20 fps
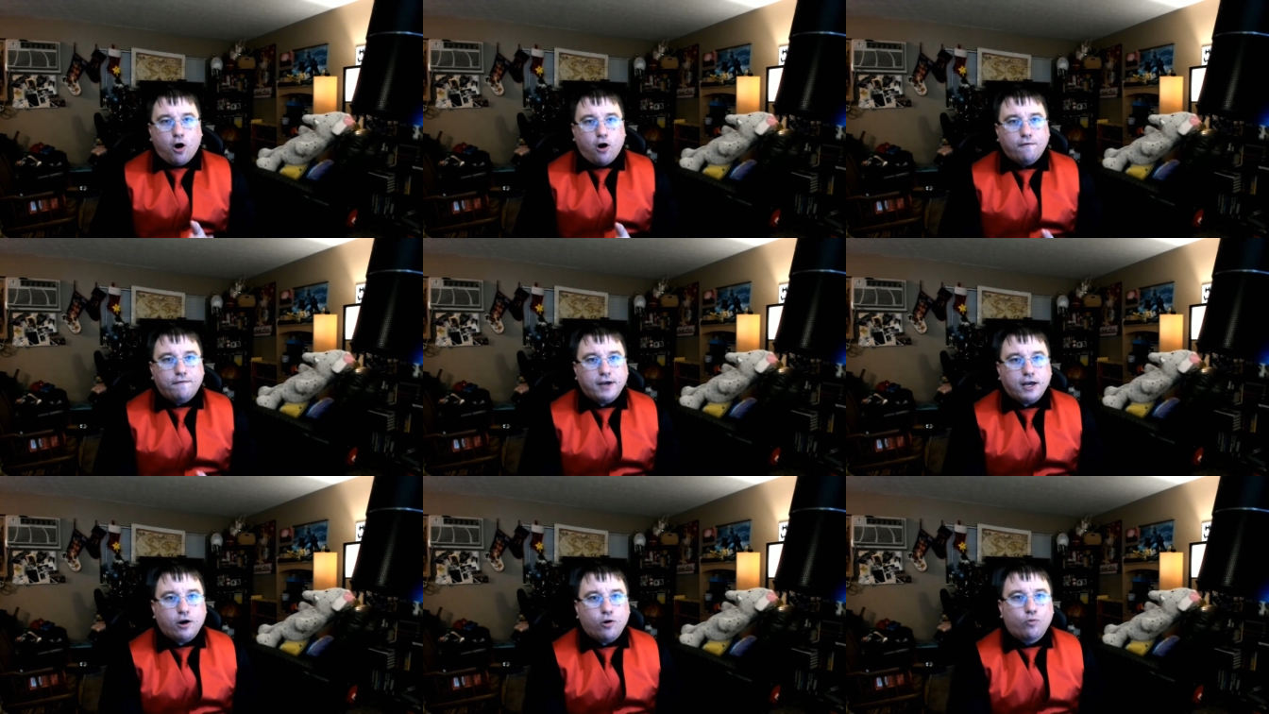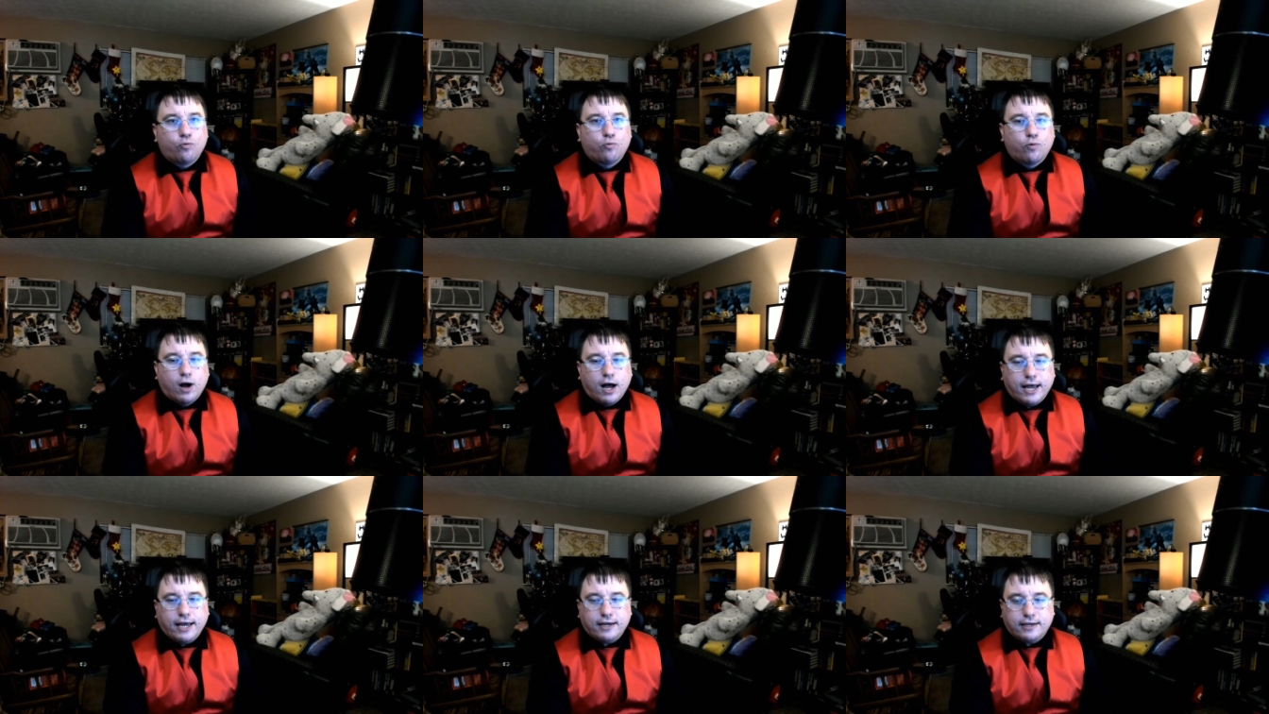Riot
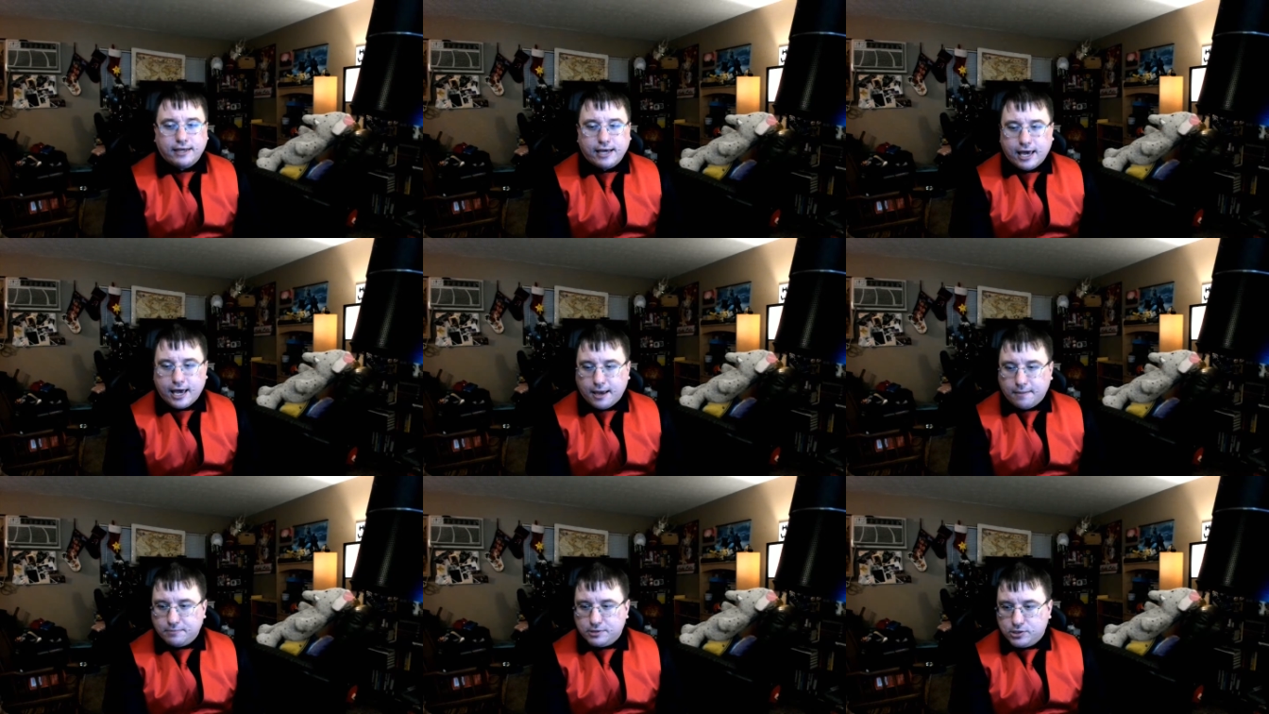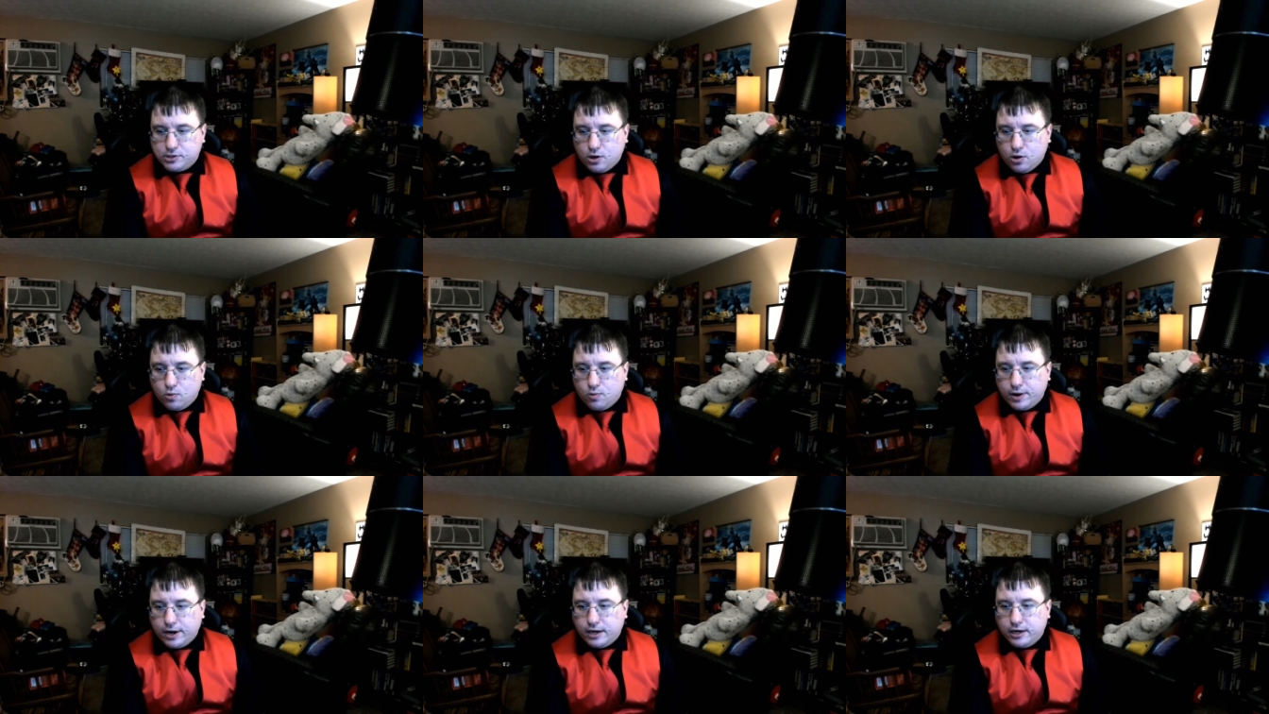games. So, in
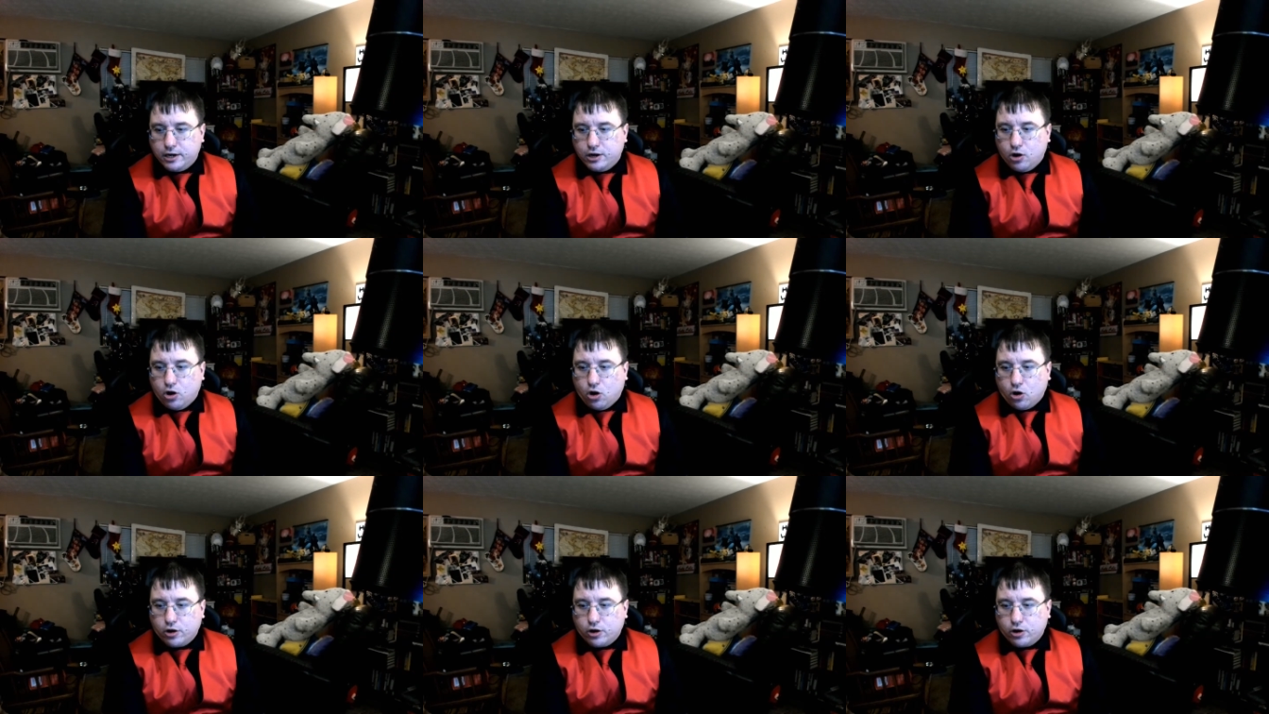an article